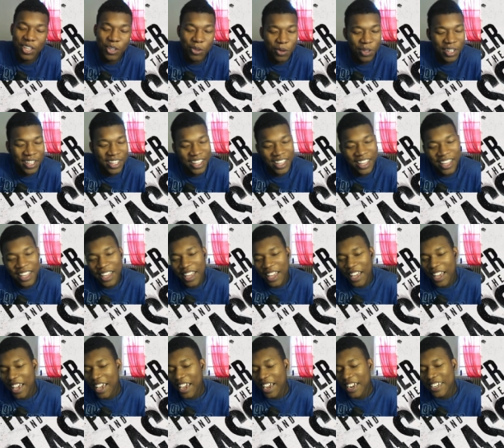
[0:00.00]
you,
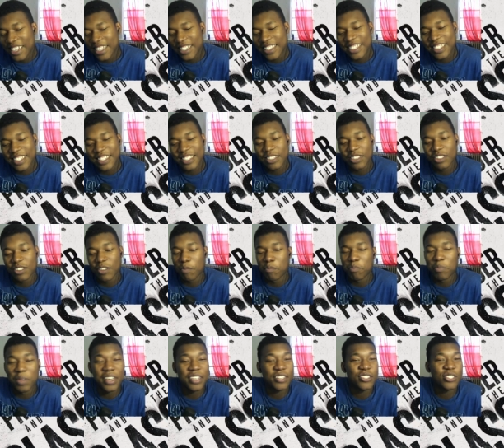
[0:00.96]
hey, this is the
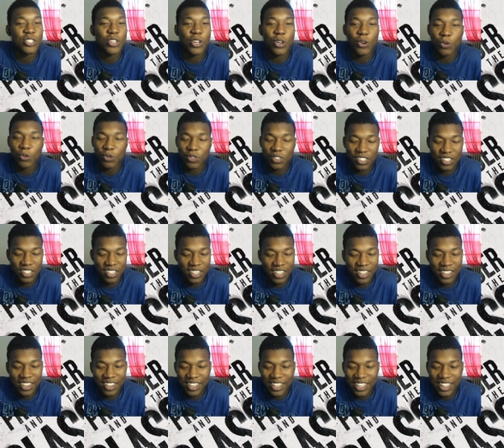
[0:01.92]
Big Show's
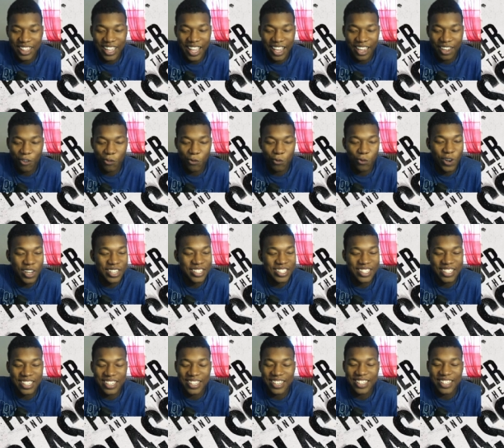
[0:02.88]
like
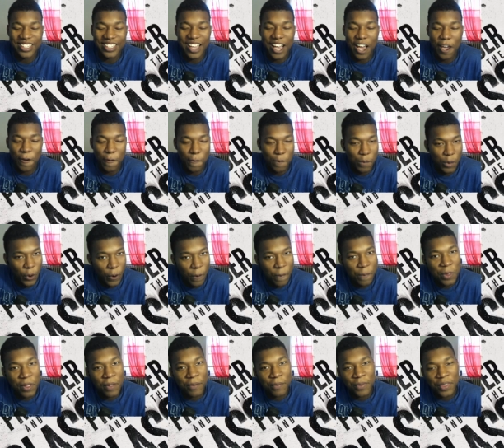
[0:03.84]
wrestling attire,
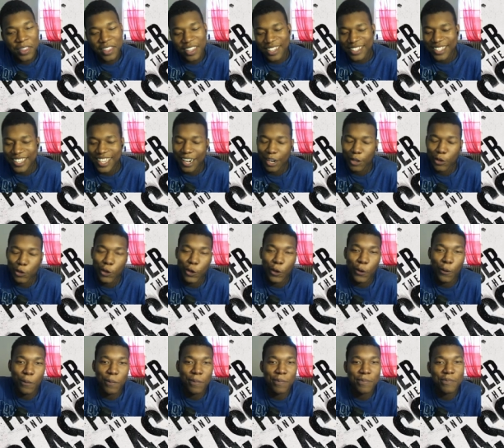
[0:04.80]
bro. This got to
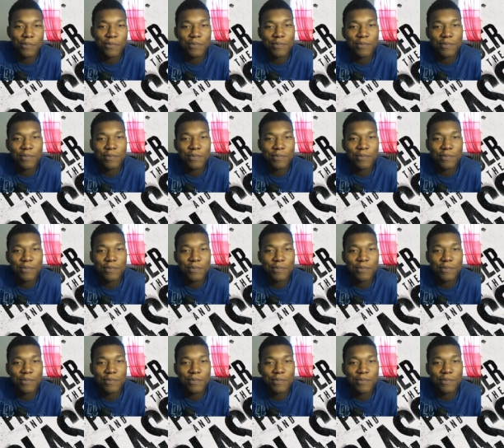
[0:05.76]
go.